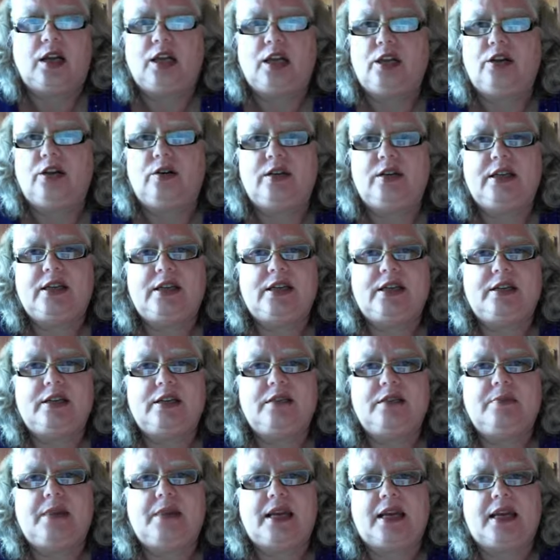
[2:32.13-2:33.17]
You know, it
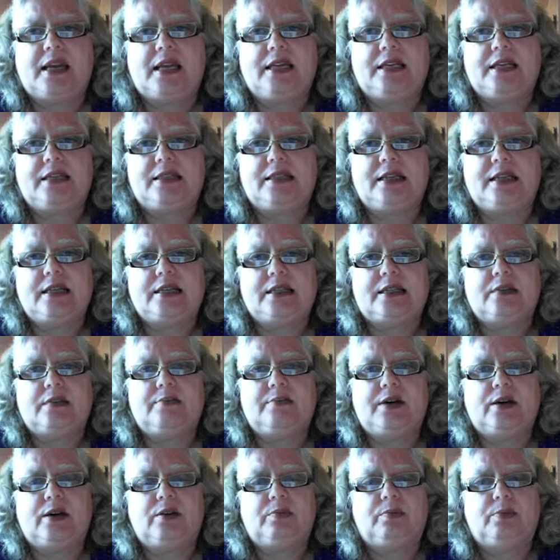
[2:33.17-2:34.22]
doesn't make any sense
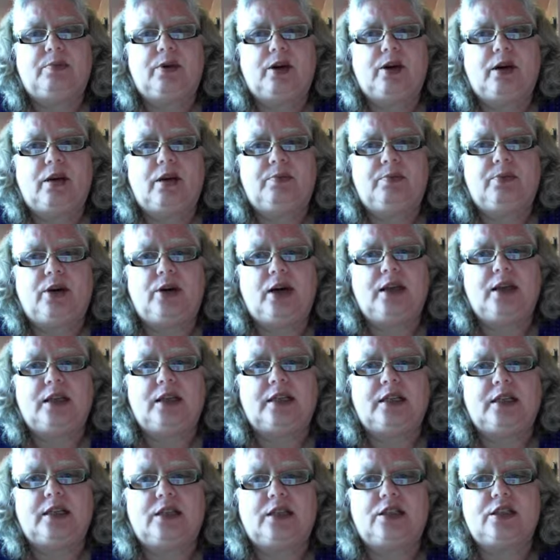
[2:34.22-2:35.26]
about a, pro a
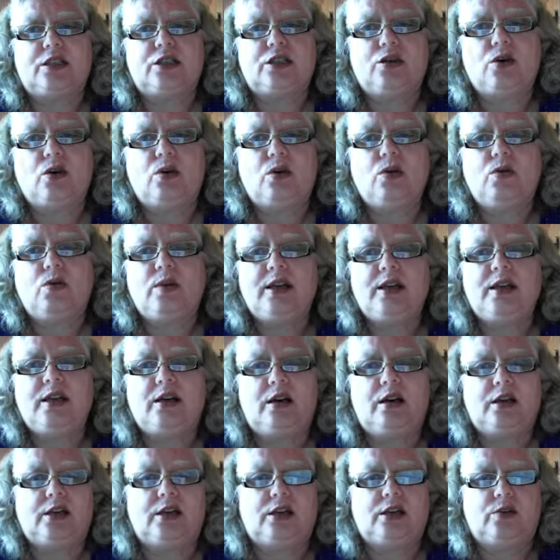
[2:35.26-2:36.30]
product that is so
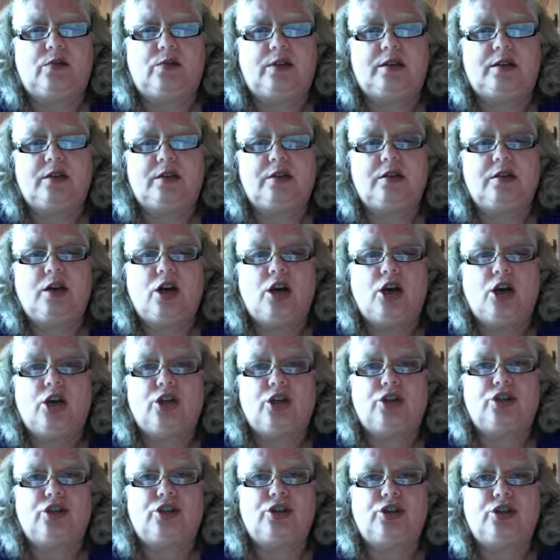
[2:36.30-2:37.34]
innocuous,
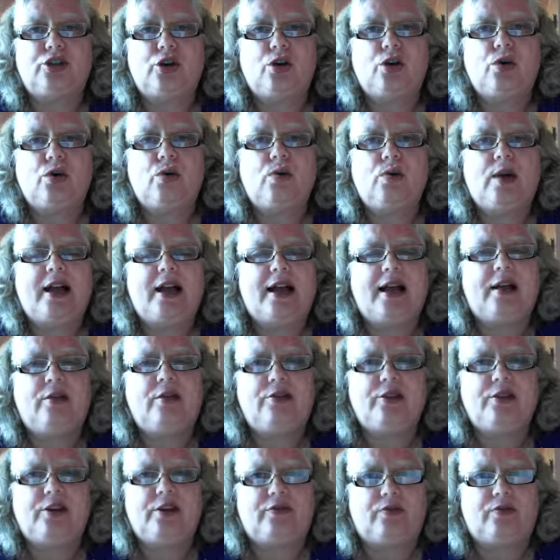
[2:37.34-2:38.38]
so
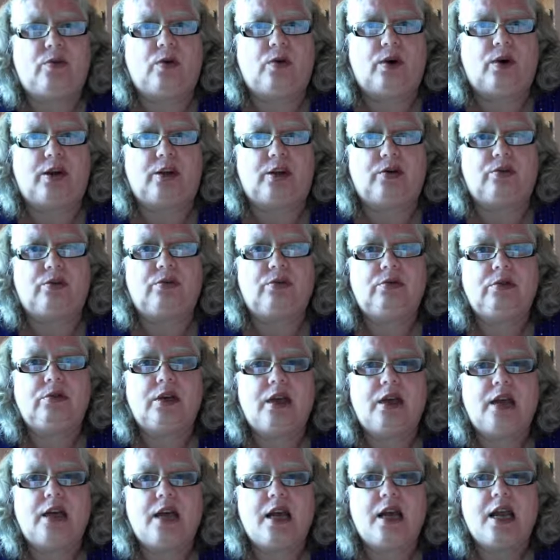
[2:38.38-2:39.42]
healthy for you.
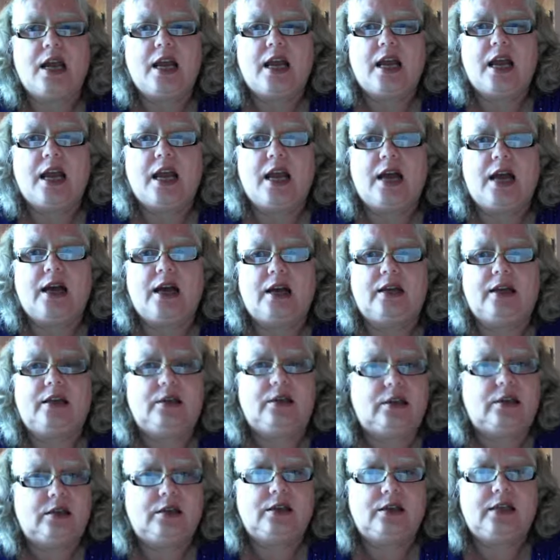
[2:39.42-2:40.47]
Uh,
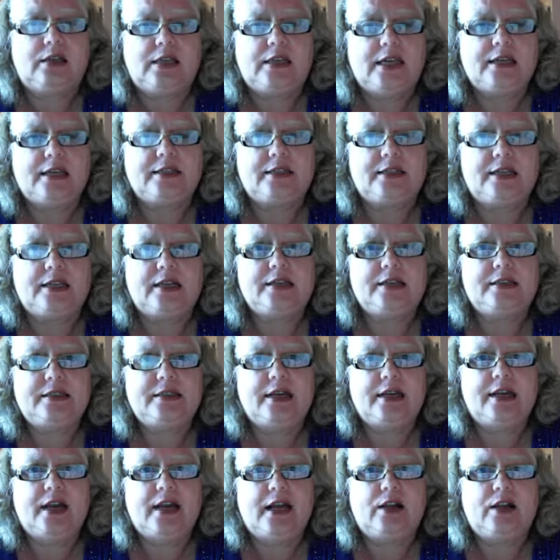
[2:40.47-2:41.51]
yes, I
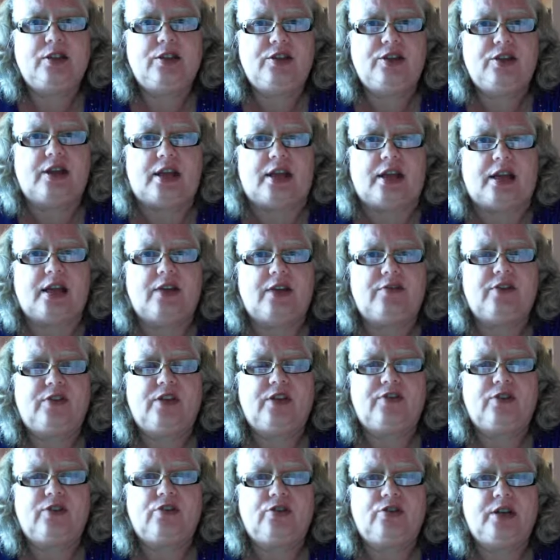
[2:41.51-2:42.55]
say healthy. If,
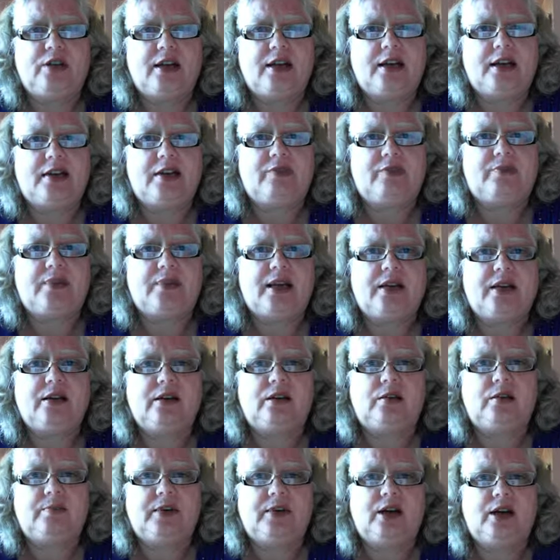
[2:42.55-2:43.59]
if you could have
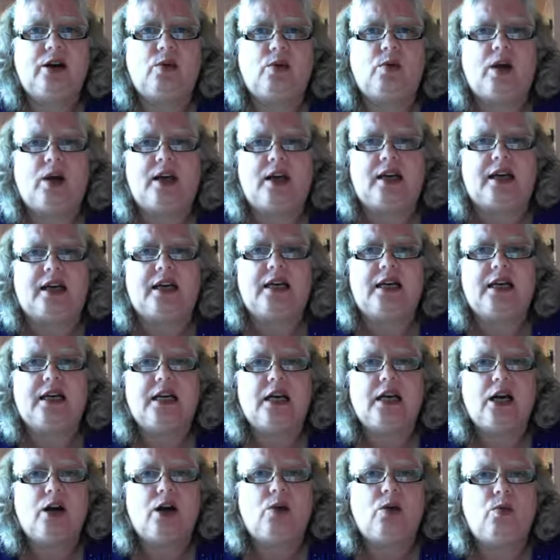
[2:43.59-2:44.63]
medical marijuana,
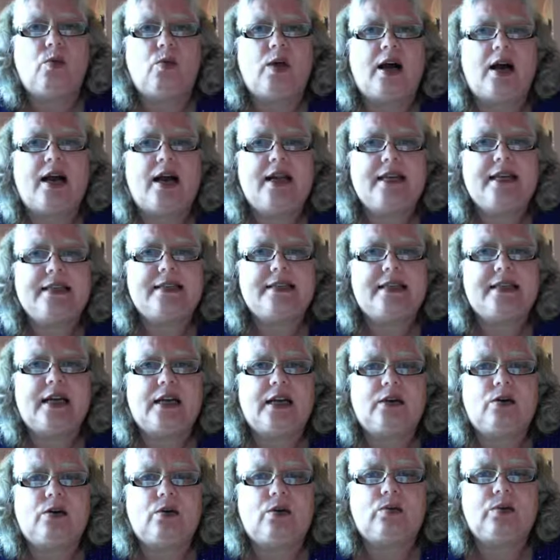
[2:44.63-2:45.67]
why is
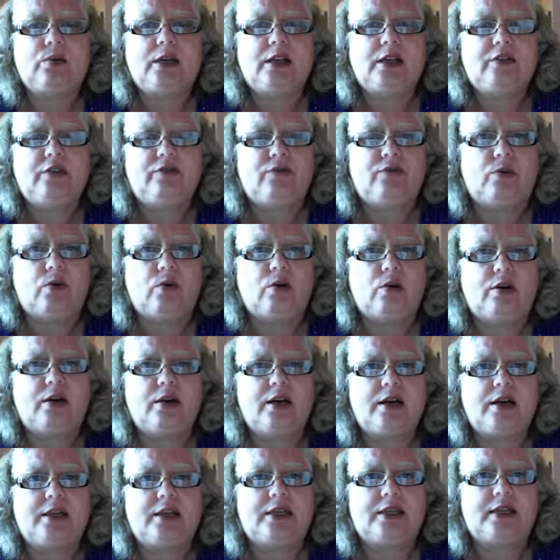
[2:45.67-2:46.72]
that only for
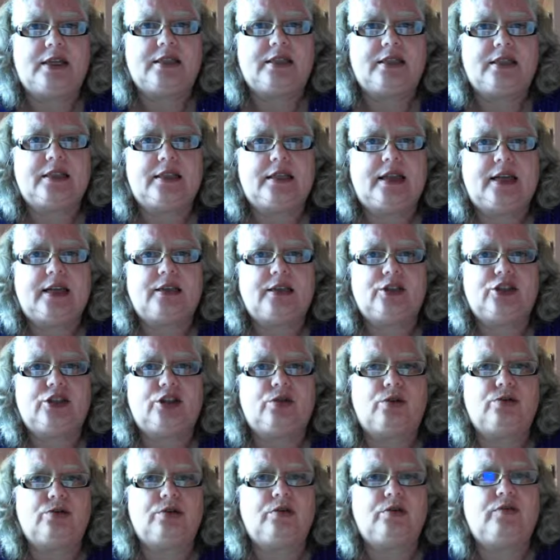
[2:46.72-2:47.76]
an, a select
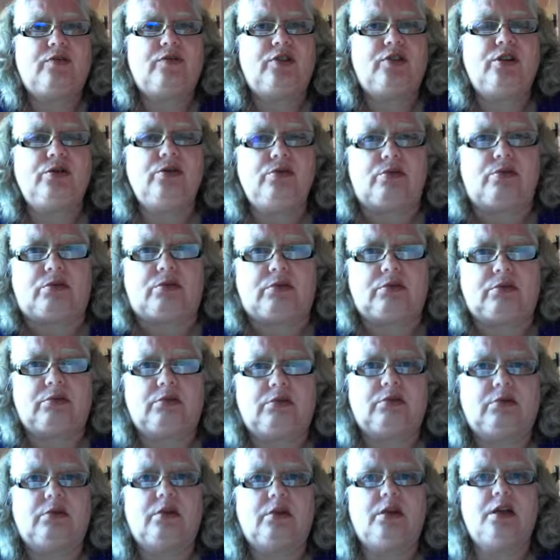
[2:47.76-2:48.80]
chosen few?
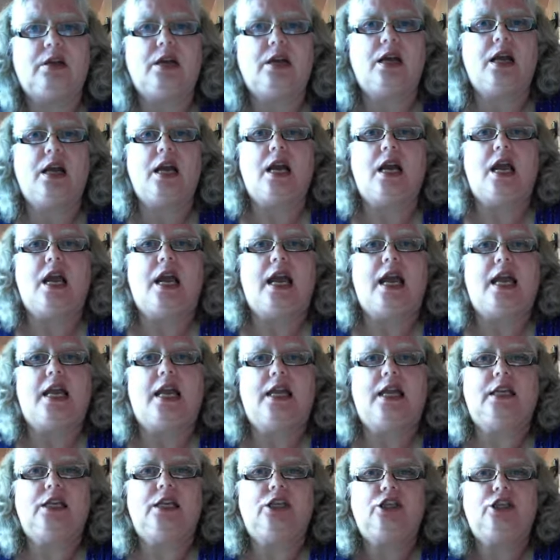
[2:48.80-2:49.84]

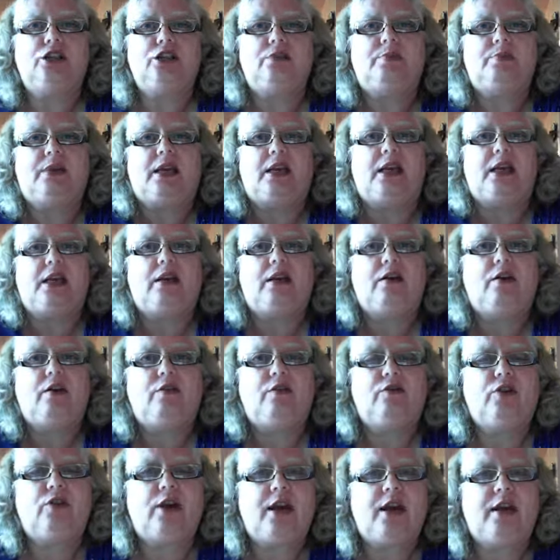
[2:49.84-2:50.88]
It should be
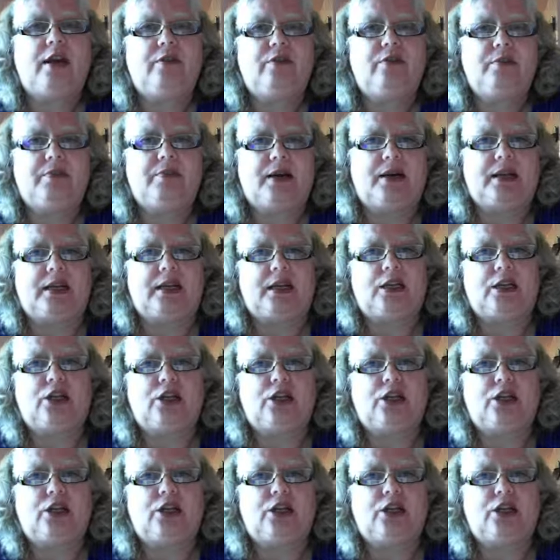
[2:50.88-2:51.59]
for everybody.